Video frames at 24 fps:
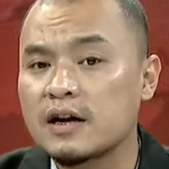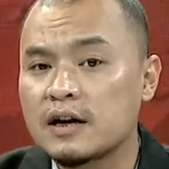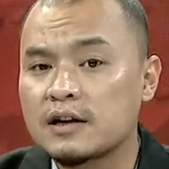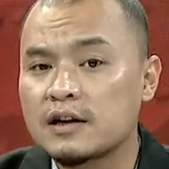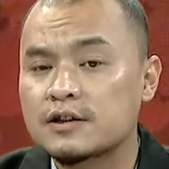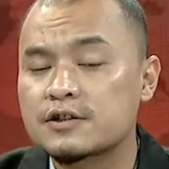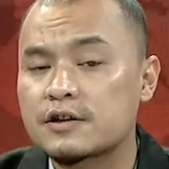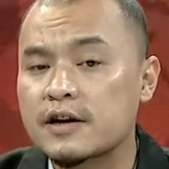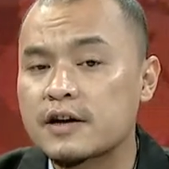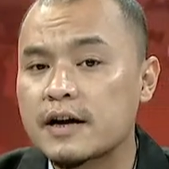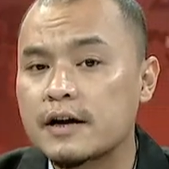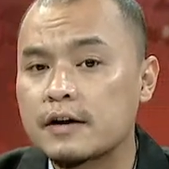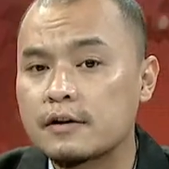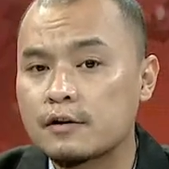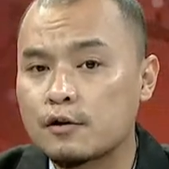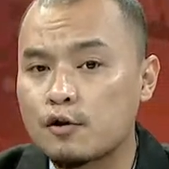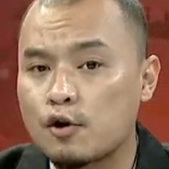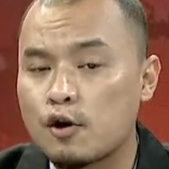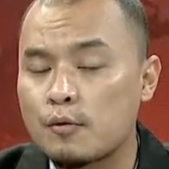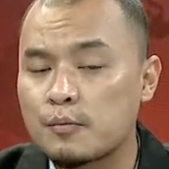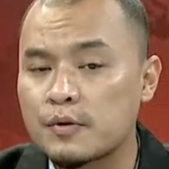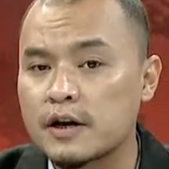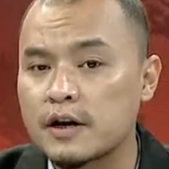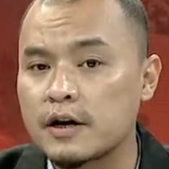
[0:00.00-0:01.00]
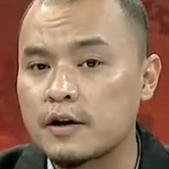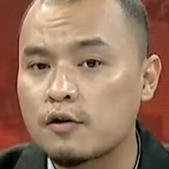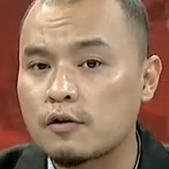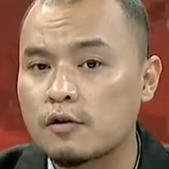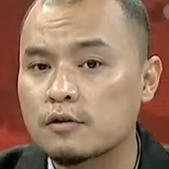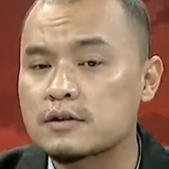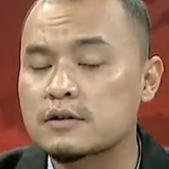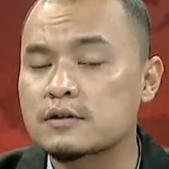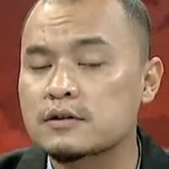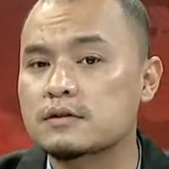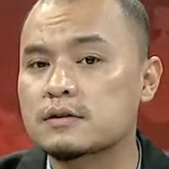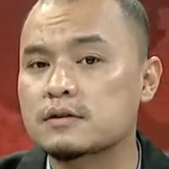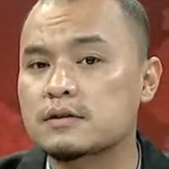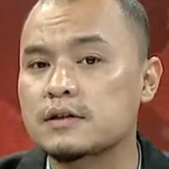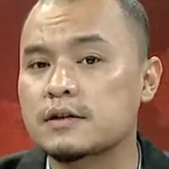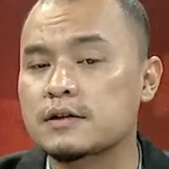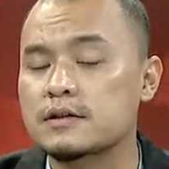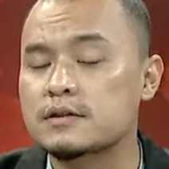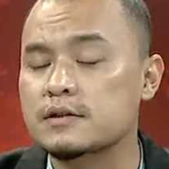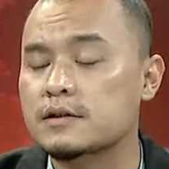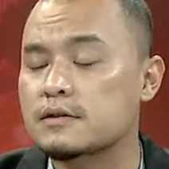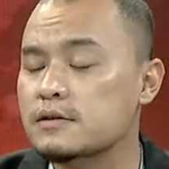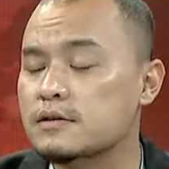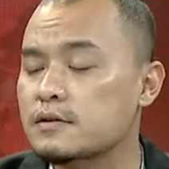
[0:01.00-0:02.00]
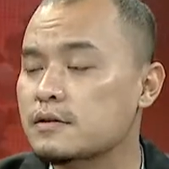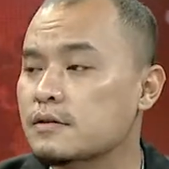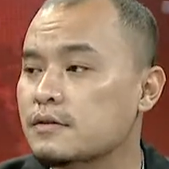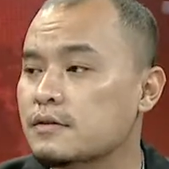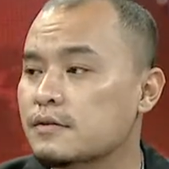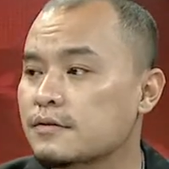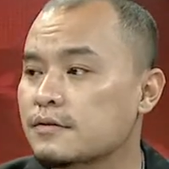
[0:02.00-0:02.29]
try and accommodate all citizens?